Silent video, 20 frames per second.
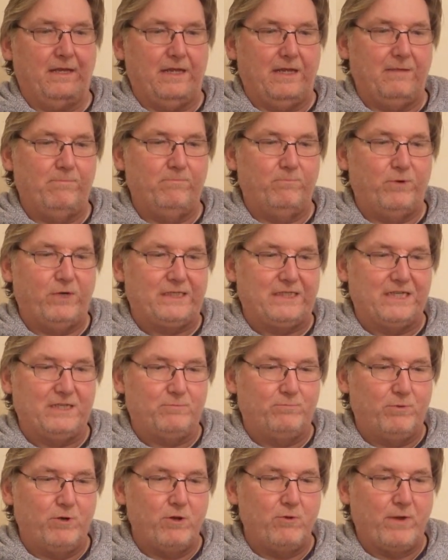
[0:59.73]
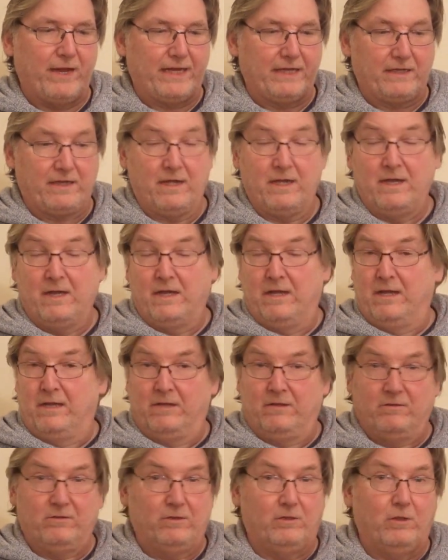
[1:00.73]
in British brewing
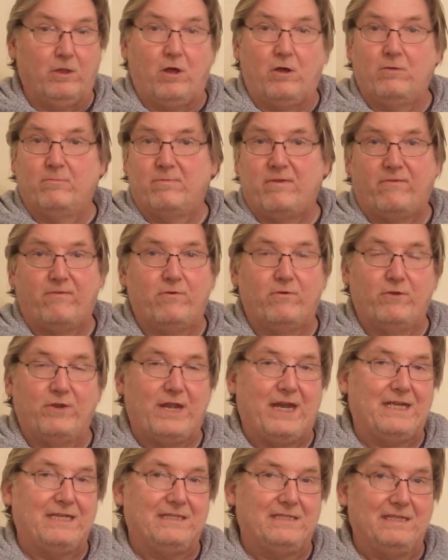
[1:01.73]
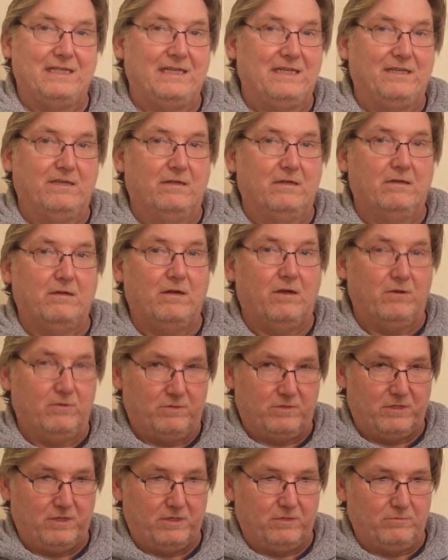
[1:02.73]
long before
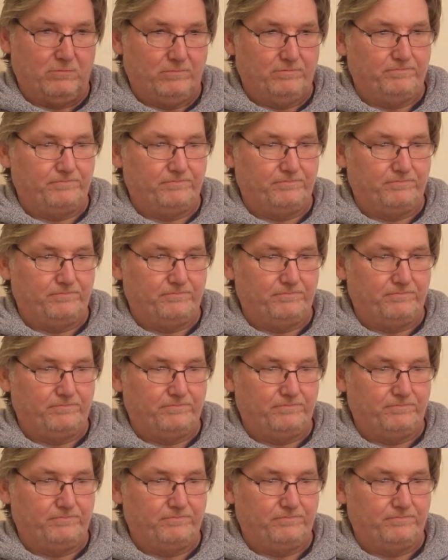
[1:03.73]
1902.